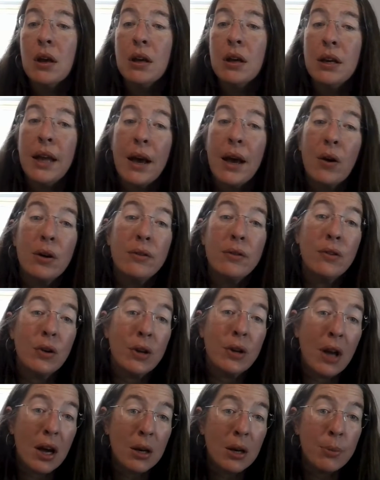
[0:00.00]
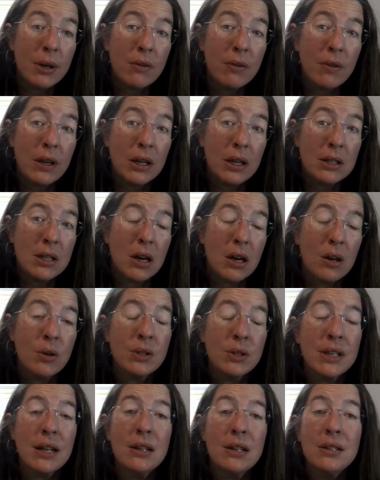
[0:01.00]
Now, if you're not a big fan of taco
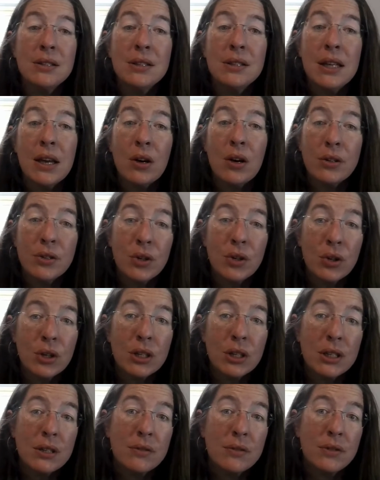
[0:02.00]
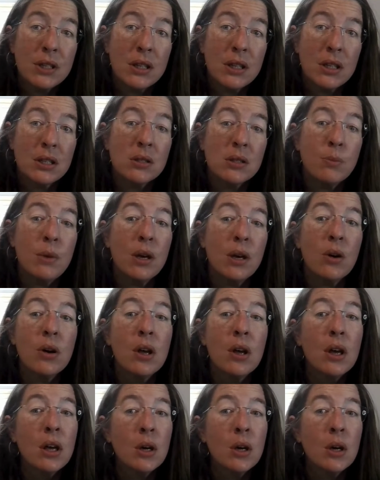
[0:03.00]
salads, the alternative to this meal